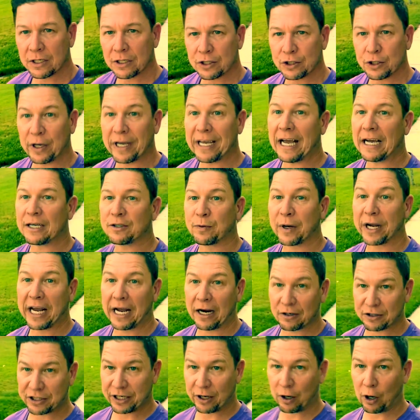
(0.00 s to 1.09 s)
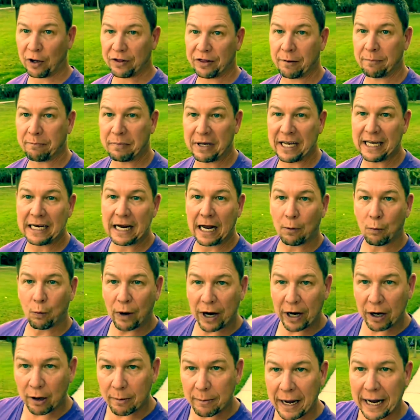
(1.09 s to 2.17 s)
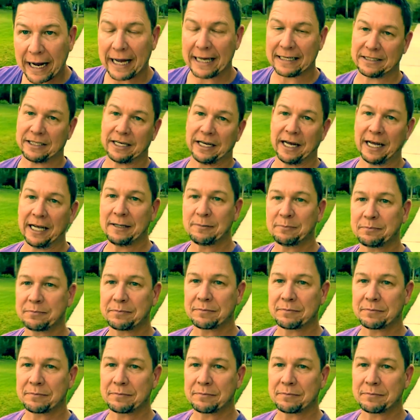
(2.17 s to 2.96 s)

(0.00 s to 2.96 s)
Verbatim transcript: So hey guys, Rick Harris here on The Beat, and where am I at today?